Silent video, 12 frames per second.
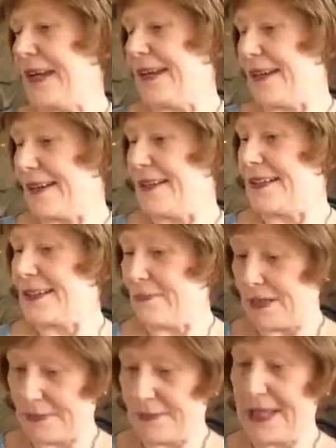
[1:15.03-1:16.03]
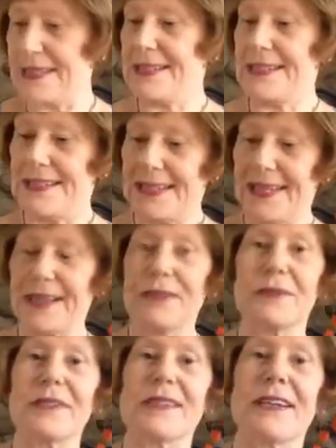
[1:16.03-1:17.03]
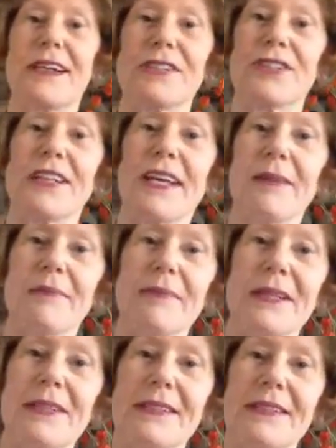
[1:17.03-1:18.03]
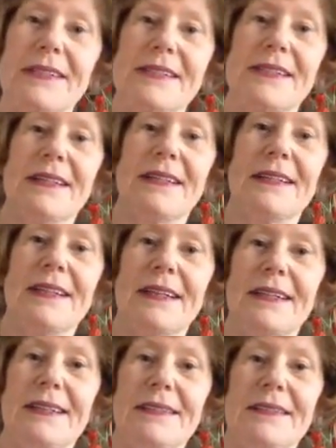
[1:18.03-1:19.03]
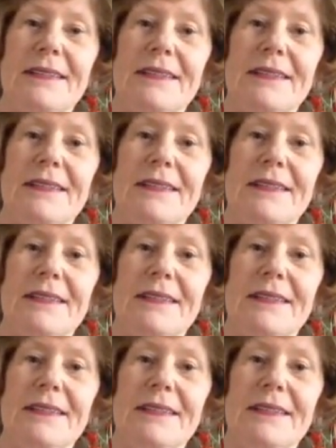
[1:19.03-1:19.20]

Uh, it's been pasted together with scotch tape because uh, the,